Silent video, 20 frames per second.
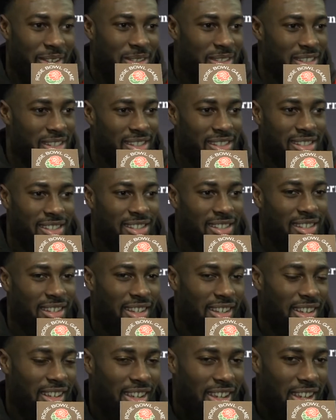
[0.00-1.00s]
It was
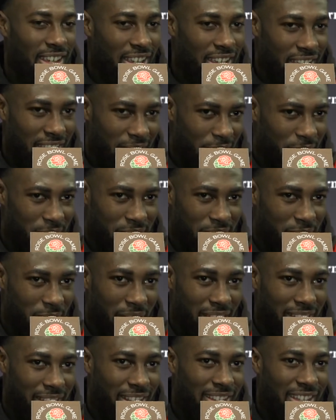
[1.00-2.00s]
just
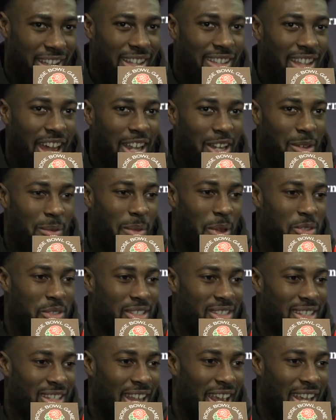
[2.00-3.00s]
great. A lot of
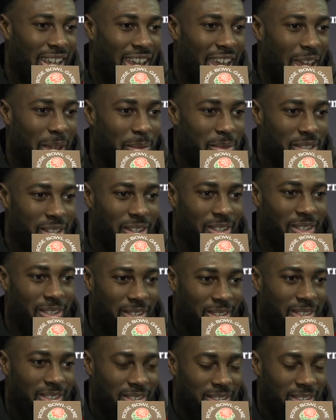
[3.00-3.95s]
emotions in that game, so.